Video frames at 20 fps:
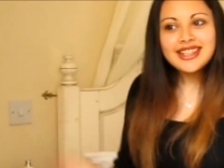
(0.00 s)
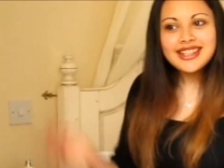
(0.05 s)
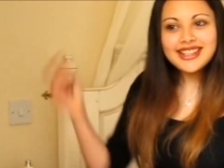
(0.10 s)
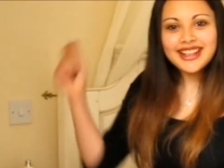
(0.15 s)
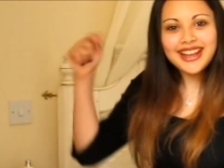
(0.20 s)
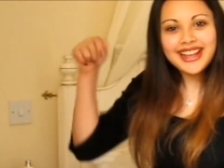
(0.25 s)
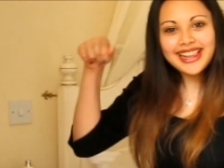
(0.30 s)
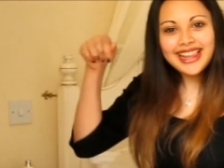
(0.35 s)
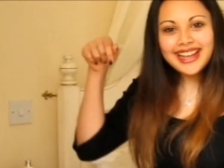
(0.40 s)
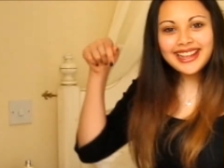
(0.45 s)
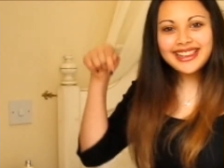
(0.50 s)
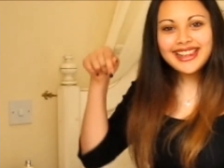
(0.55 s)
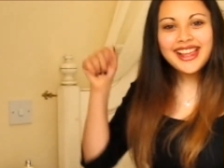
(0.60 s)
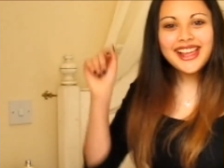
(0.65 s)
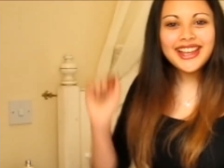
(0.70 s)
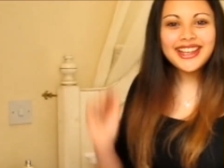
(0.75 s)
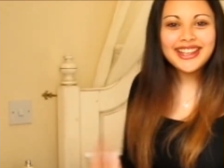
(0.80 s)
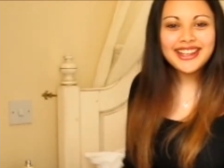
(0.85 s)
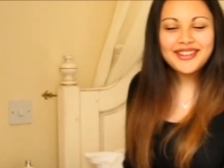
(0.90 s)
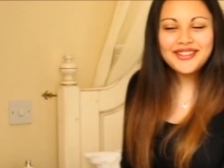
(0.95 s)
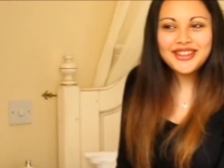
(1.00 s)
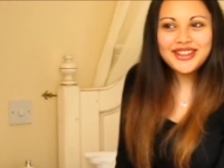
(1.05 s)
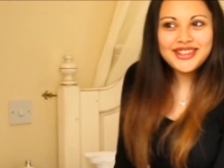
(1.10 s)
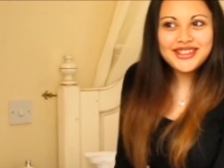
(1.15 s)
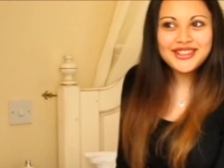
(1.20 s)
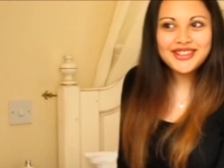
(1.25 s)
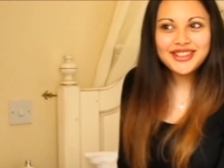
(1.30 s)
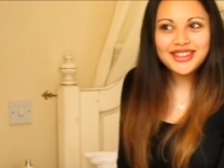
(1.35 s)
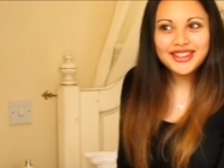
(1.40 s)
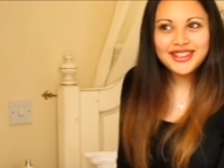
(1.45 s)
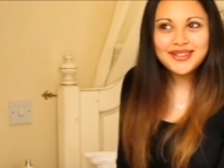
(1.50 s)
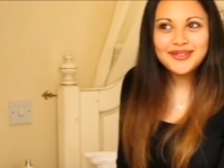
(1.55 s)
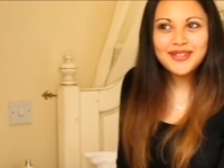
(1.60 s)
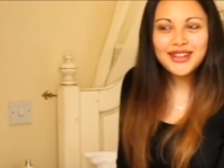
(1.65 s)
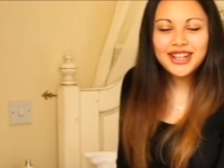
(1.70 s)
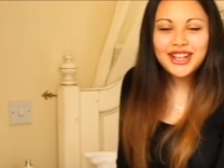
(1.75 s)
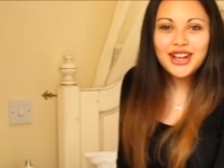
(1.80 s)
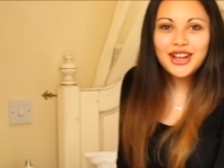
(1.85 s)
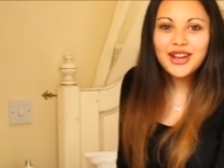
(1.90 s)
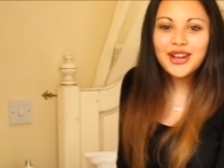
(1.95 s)
So click like if you enjoyed this
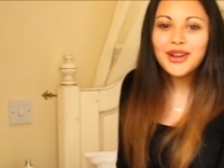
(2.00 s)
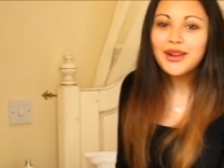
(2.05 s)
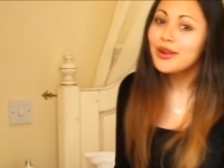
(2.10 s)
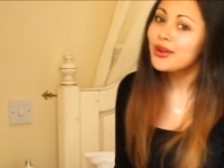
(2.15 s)
video,